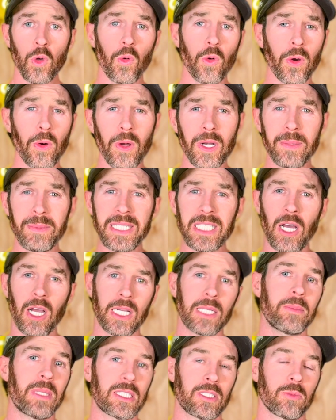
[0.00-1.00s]
We're going to be
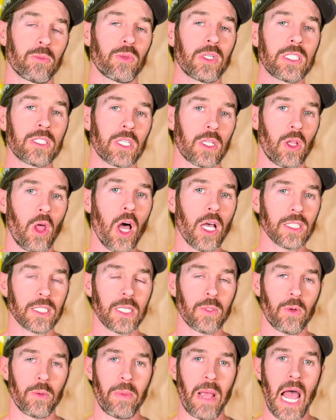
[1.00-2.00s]
talking about some recent laws that
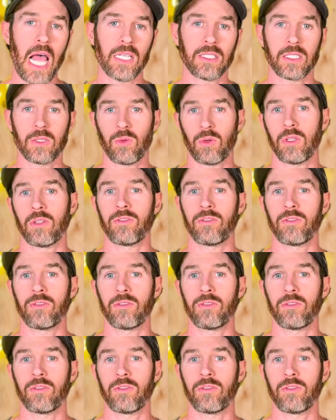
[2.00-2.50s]
were passed that will